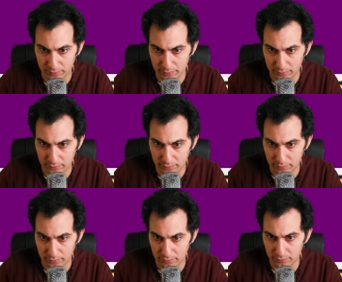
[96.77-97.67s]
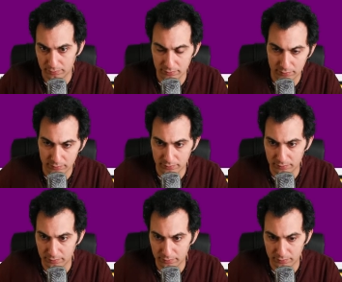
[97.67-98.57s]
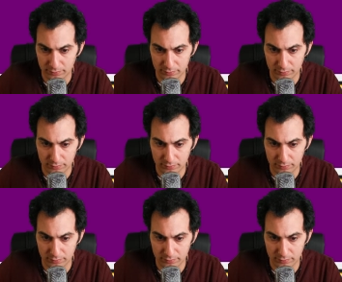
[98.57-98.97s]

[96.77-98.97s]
No one is speaking in this clip.